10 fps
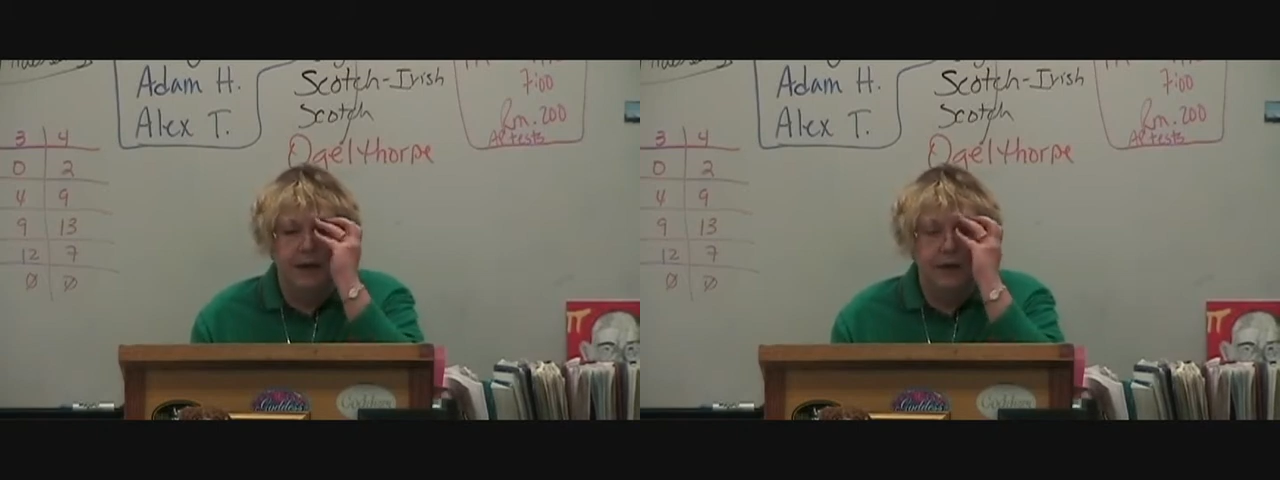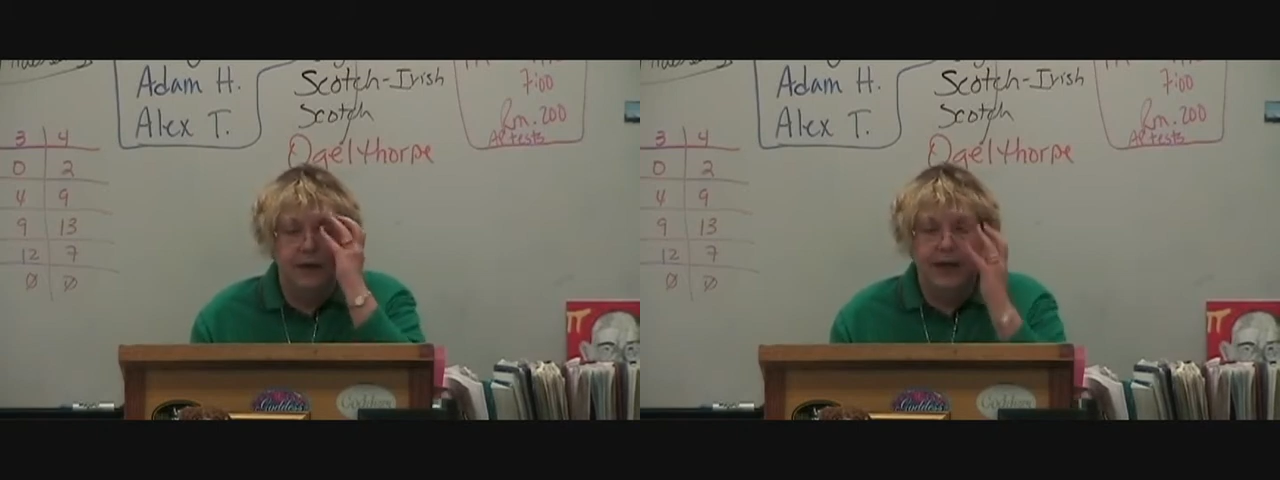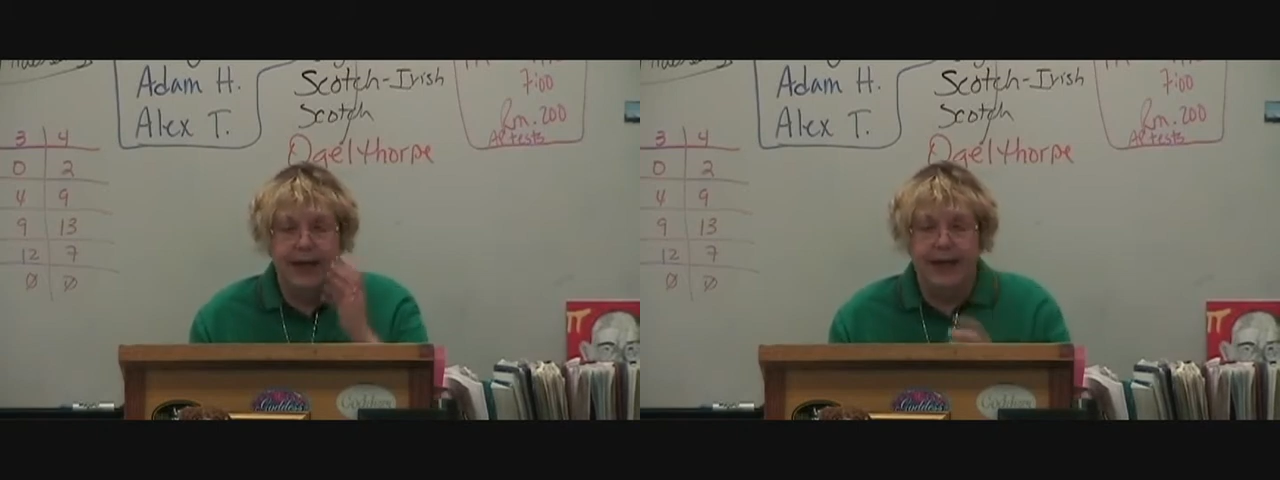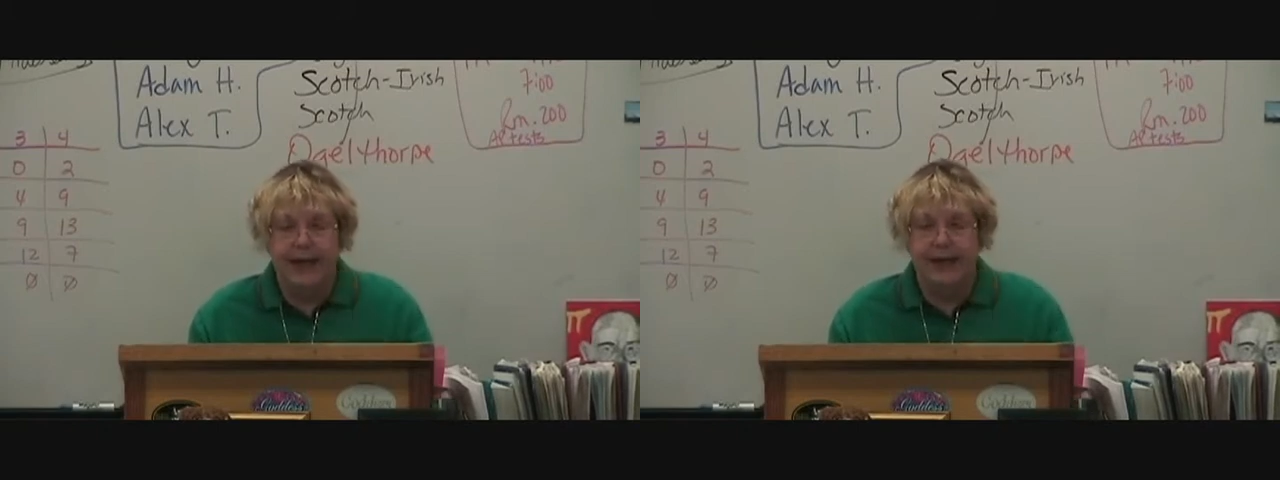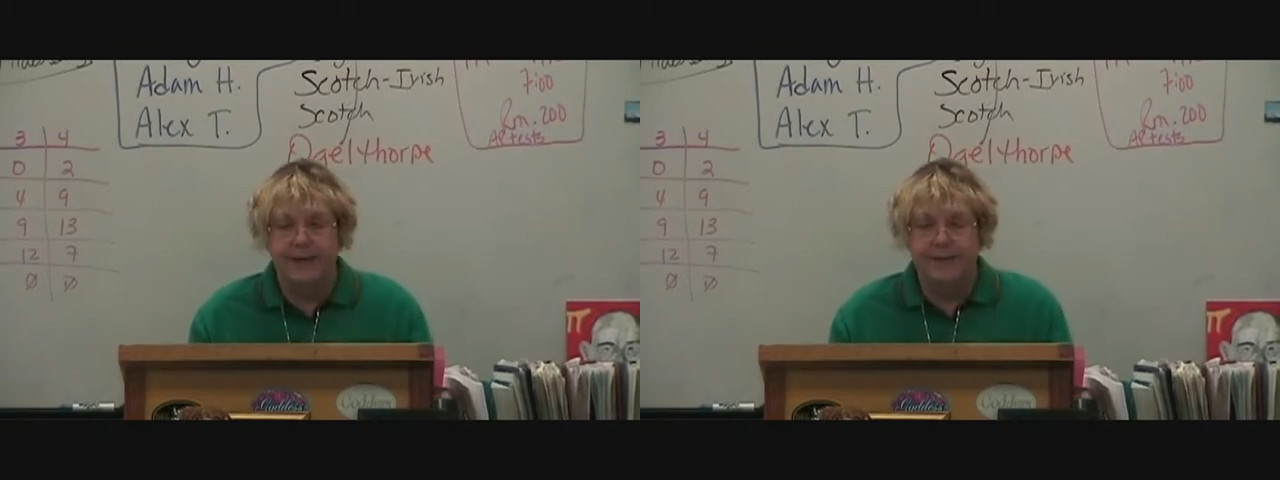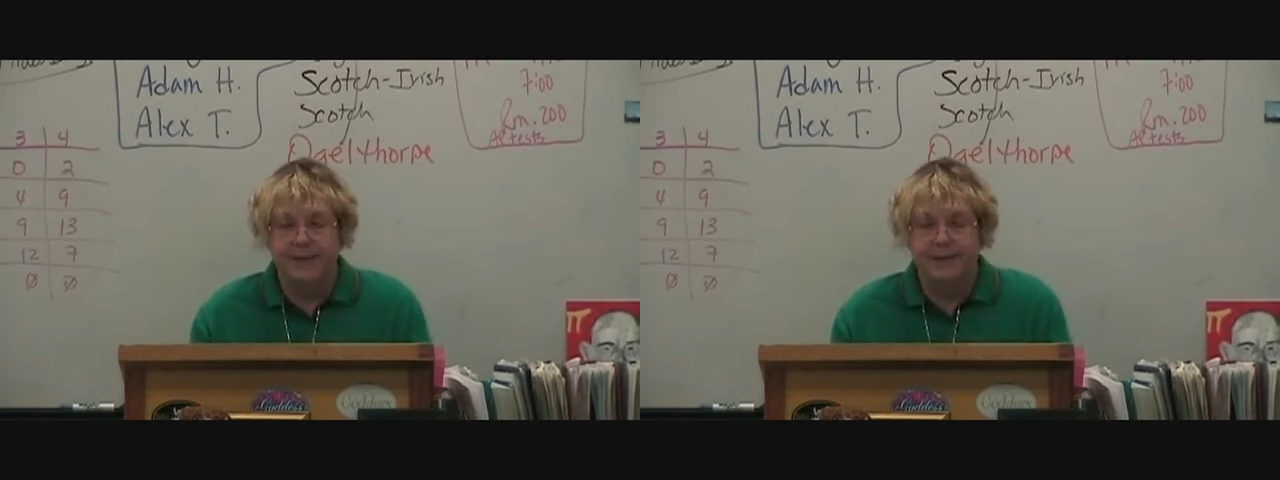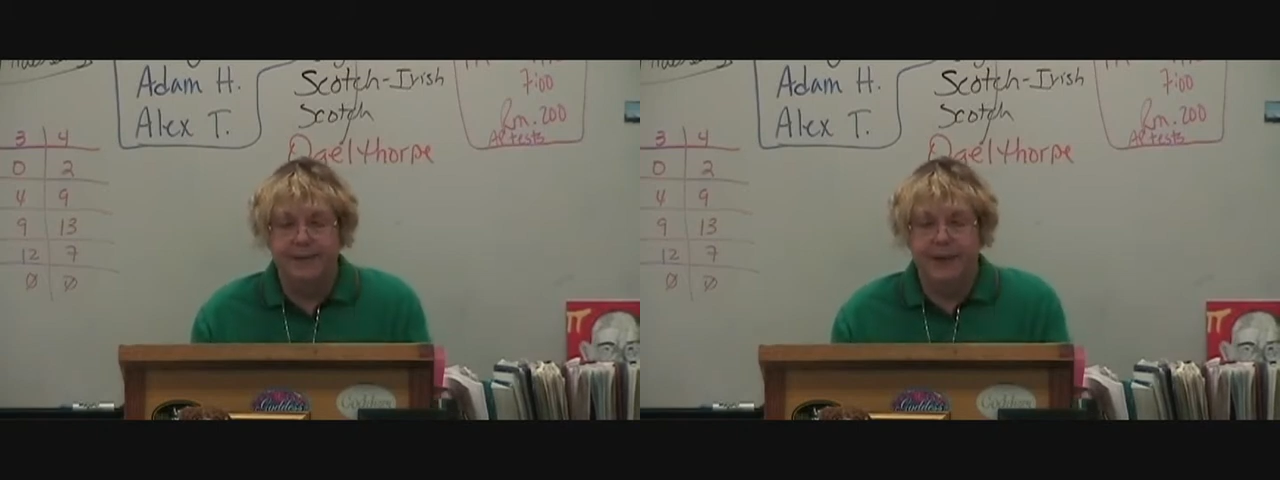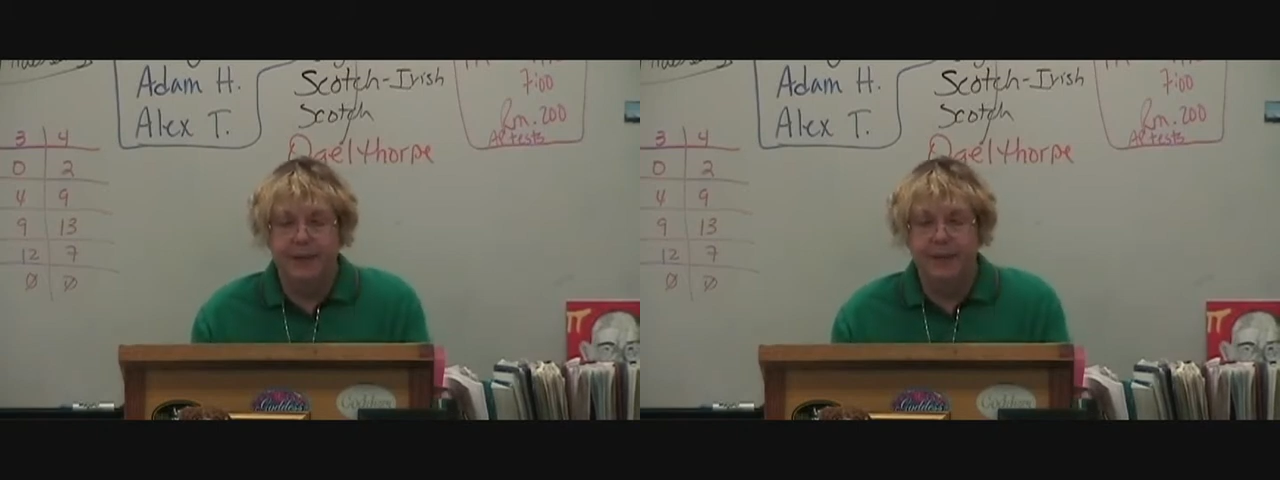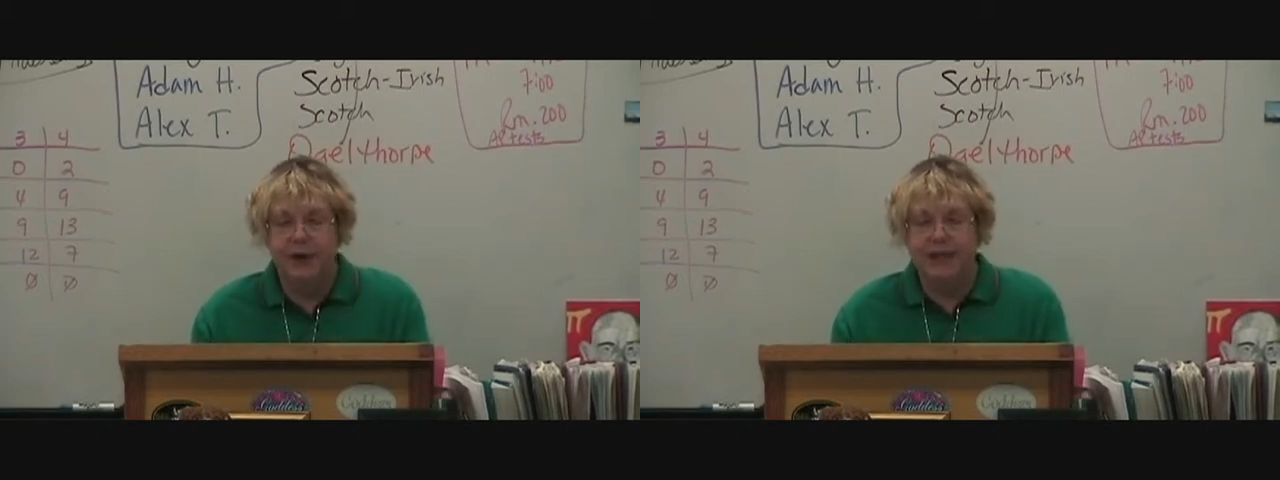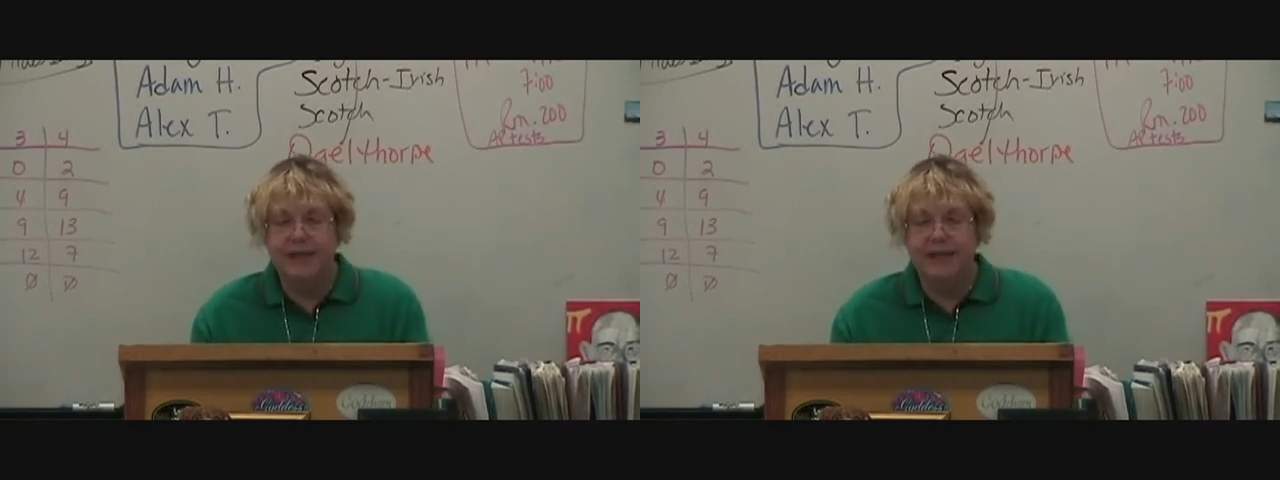Okay.
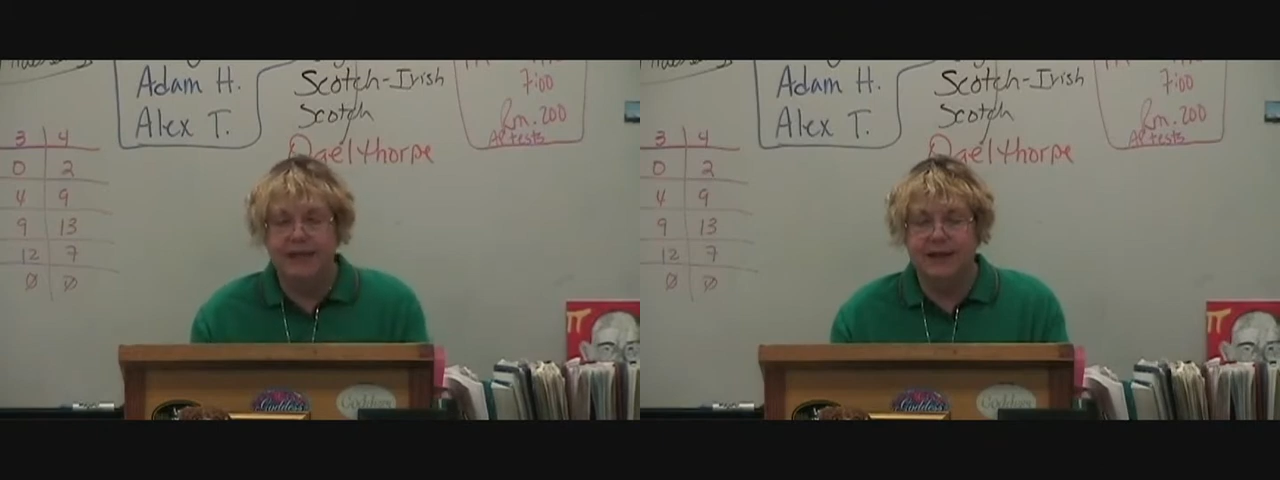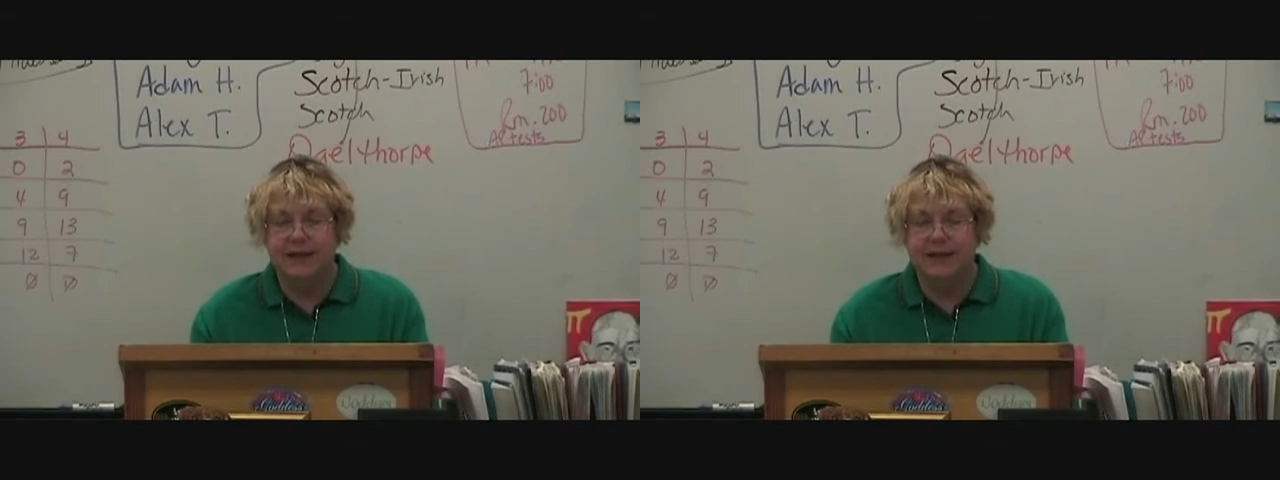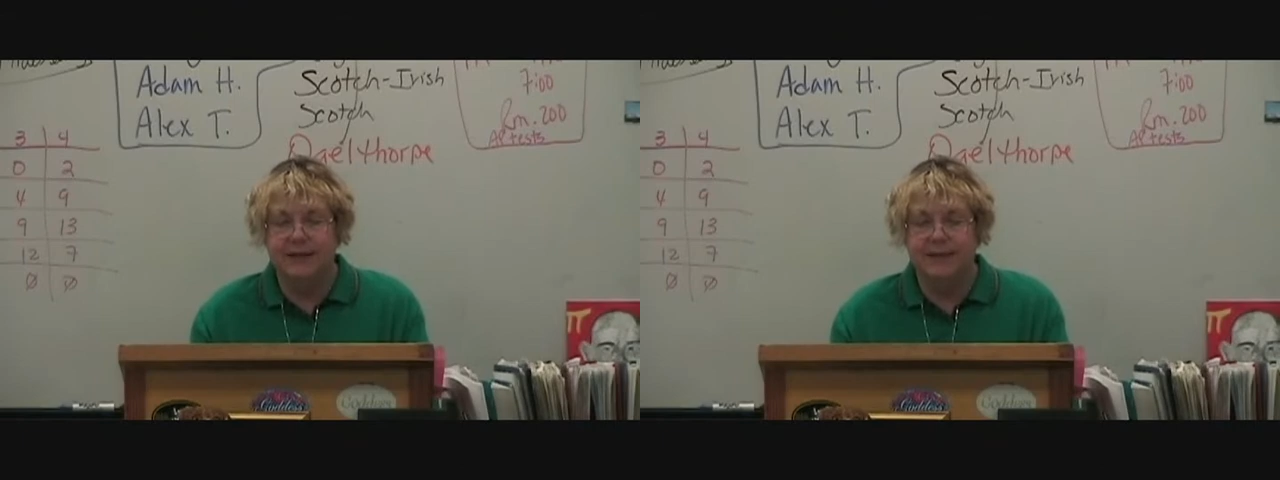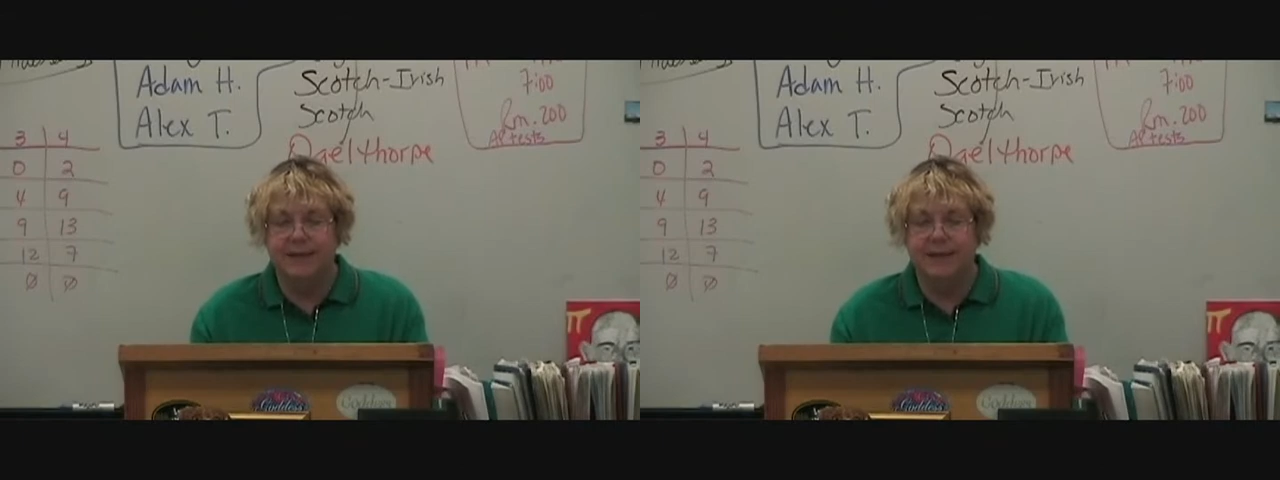Mercantilism.